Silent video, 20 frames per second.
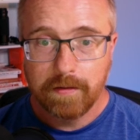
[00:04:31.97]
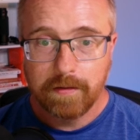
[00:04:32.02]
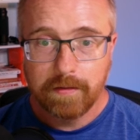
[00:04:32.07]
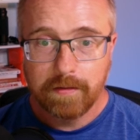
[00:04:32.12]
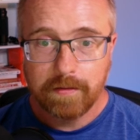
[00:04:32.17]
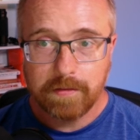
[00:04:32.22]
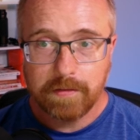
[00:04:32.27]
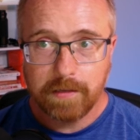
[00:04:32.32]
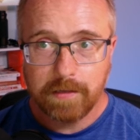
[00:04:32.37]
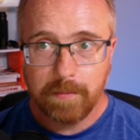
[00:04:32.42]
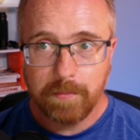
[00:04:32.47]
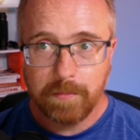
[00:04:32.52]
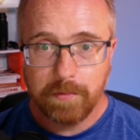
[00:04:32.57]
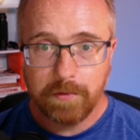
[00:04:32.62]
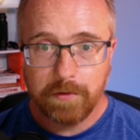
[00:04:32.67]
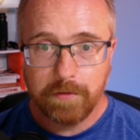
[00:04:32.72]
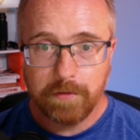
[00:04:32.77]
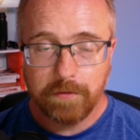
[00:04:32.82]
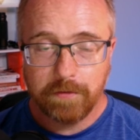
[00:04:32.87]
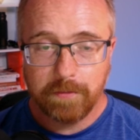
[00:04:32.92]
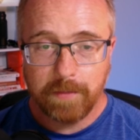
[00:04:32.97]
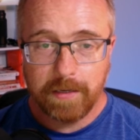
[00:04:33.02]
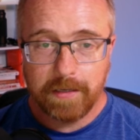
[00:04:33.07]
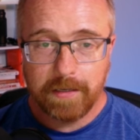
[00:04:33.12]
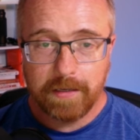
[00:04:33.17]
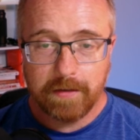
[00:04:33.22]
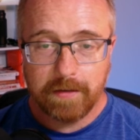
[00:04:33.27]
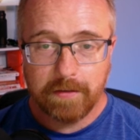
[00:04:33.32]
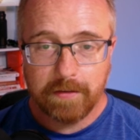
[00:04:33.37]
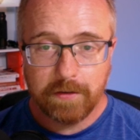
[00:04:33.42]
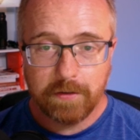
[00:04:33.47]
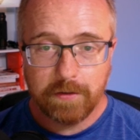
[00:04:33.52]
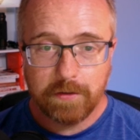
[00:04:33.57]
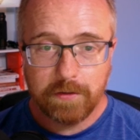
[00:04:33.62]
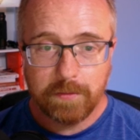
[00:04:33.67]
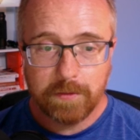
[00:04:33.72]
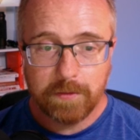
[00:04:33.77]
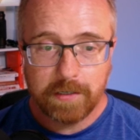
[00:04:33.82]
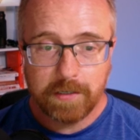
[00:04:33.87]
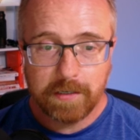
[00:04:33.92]
Just upload it from my download,
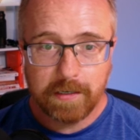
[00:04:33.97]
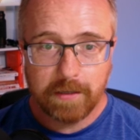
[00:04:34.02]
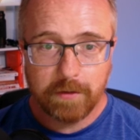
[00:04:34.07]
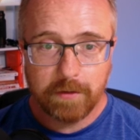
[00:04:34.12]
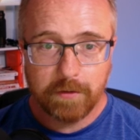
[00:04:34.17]
which I downloaded